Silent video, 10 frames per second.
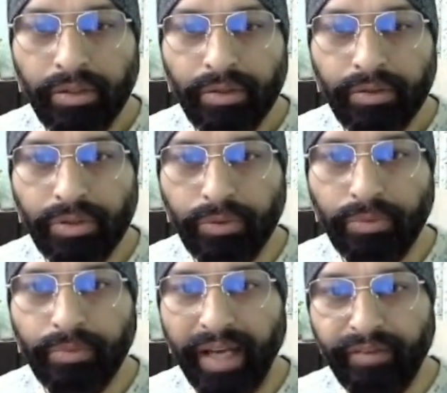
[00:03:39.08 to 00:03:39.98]

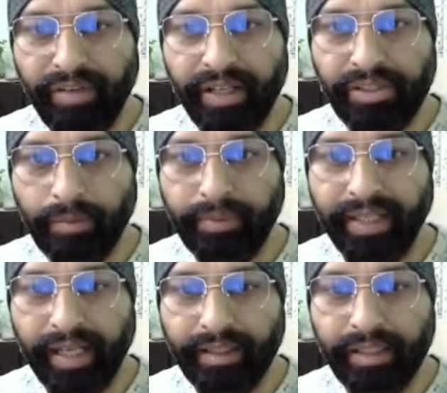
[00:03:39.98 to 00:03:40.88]
So I have written
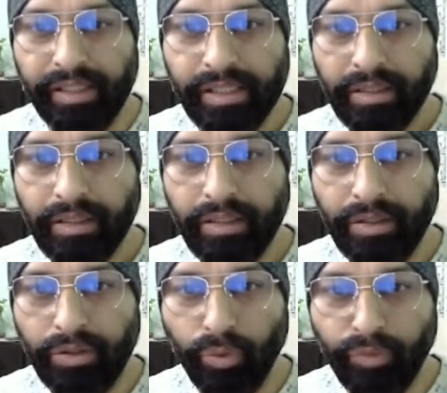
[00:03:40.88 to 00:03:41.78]
something like this.
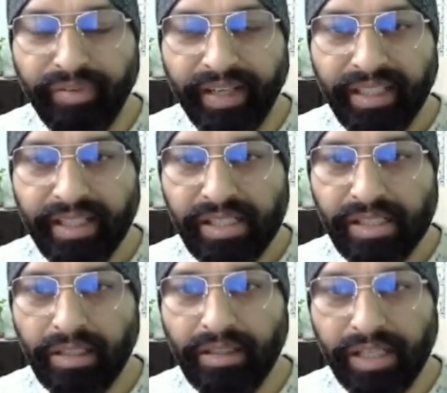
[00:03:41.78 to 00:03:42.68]
Du
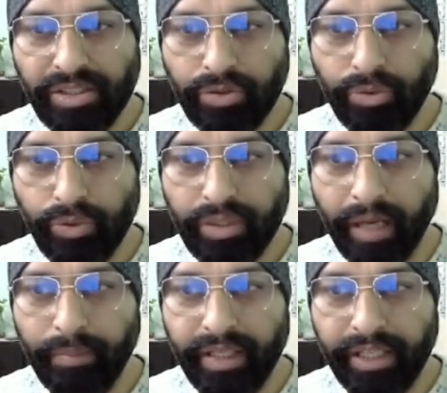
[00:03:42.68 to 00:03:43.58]
findest das gut,
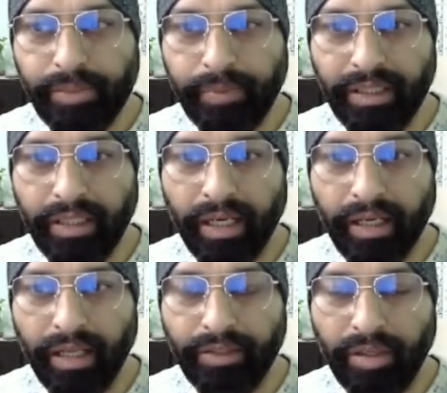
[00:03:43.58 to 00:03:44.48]
aber ich bin da
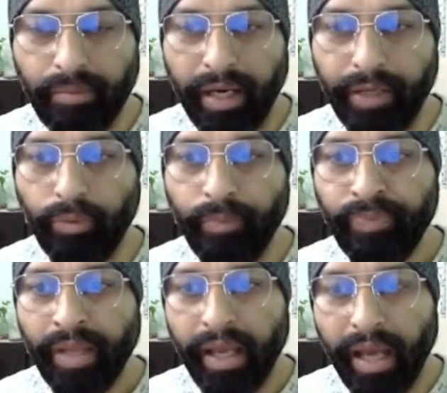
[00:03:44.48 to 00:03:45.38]
anderer Meinung.
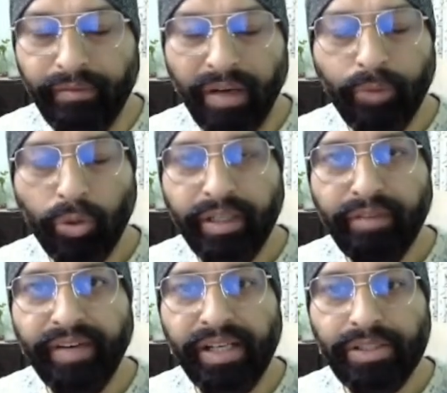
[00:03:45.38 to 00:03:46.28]
And one more
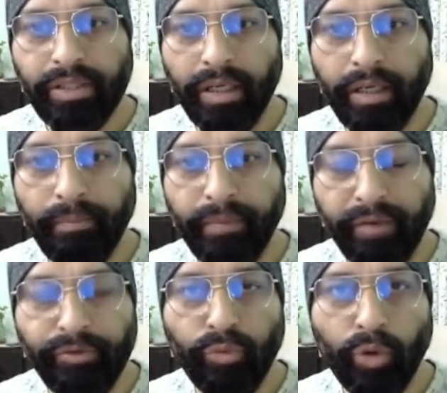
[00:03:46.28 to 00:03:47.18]
thing, friends,
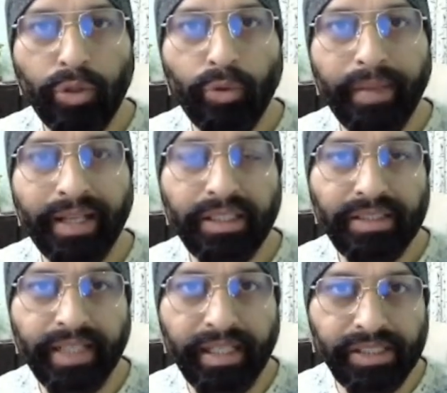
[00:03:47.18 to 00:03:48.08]
if you want to make the
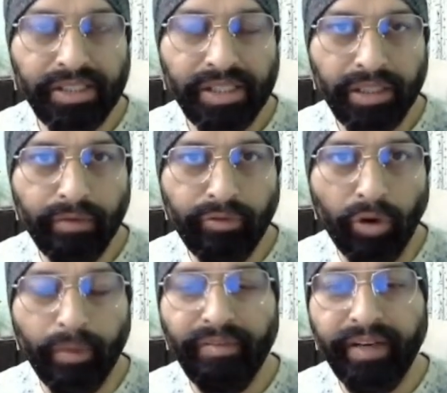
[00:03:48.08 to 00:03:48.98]
sentences in the
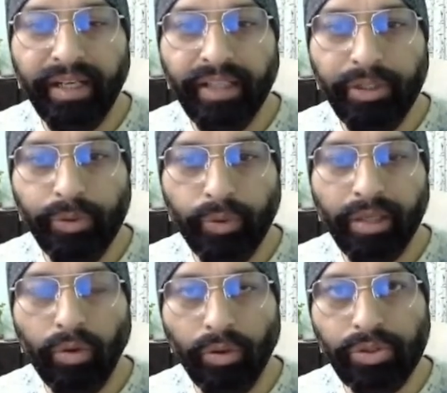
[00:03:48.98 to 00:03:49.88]
formal way, then you
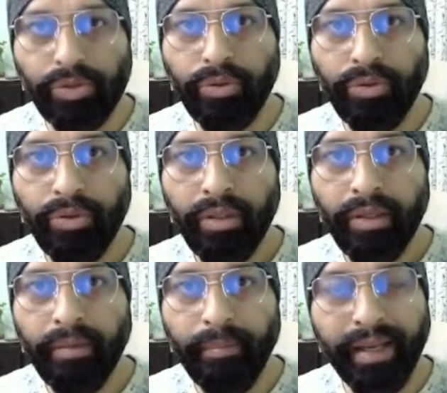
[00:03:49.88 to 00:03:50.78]
can also
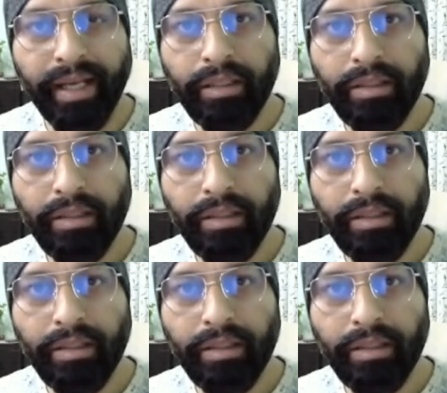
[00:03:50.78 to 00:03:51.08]
make